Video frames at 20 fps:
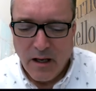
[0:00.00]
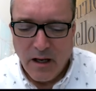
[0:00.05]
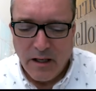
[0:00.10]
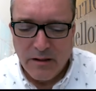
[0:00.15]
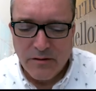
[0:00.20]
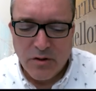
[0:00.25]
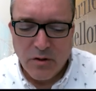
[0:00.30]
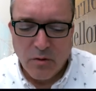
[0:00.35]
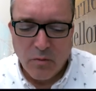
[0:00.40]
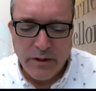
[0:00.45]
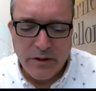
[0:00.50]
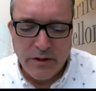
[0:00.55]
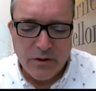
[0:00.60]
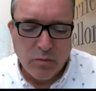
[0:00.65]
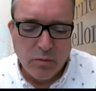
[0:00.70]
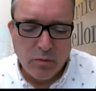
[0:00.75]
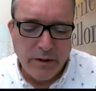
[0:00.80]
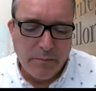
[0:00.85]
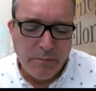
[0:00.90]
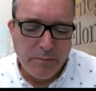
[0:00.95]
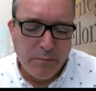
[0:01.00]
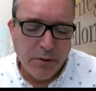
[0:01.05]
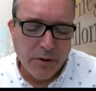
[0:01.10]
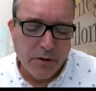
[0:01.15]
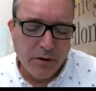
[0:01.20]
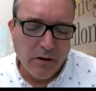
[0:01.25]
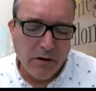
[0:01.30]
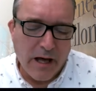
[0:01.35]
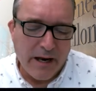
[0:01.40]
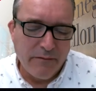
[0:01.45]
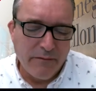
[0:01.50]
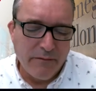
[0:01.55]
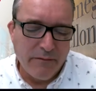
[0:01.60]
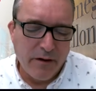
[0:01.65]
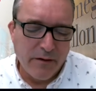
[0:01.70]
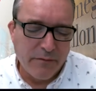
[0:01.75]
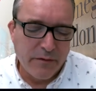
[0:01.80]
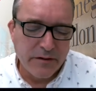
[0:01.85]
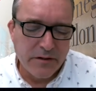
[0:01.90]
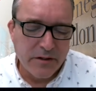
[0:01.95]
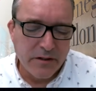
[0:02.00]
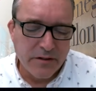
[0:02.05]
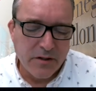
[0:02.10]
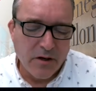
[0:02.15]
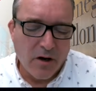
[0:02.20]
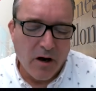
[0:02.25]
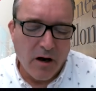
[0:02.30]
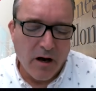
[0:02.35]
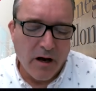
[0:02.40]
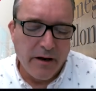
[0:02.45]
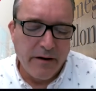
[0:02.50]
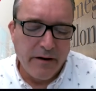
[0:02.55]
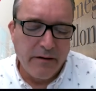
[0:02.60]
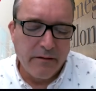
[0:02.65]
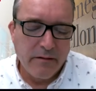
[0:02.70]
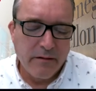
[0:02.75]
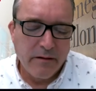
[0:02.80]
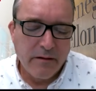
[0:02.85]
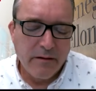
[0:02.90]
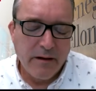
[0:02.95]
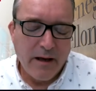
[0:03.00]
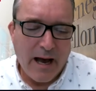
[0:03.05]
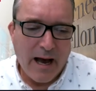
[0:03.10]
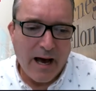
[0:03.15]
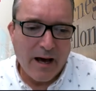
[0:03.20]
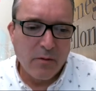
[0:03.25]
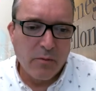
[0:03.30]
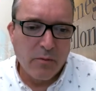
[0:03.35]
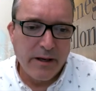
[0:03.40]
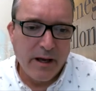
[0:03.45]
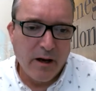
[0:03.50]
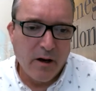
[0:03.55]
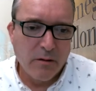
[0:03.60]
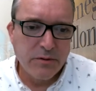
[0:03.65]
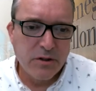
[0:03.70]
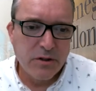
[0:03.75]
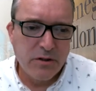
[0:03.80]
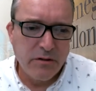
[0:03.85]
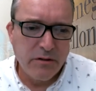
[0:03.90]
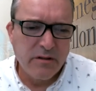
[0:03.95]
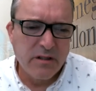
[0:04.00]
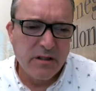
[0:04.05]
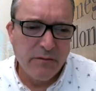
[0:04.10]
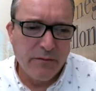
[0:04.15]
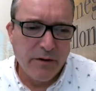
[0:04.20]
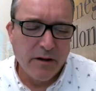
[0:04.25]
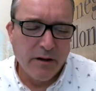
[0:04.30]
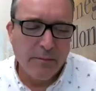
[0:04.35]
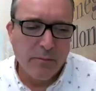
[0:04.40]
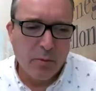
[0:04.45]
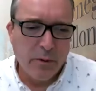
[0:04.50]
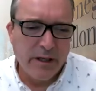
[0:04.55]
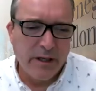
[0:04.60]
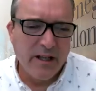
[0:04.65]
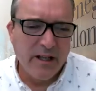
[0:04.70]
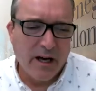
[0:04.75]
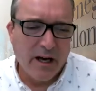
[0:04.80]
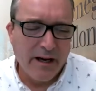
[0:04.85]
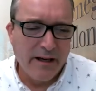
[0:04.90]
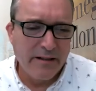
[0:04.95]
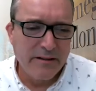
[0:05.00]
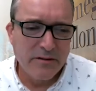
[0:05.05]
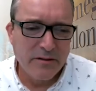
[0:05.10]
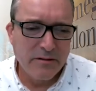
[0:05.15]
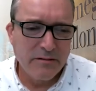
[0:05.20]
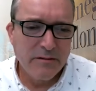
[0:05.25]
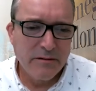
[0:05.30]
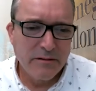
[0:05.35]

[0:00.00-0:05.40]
And so we put a lot of emphasis on how do we help students develop weak ties.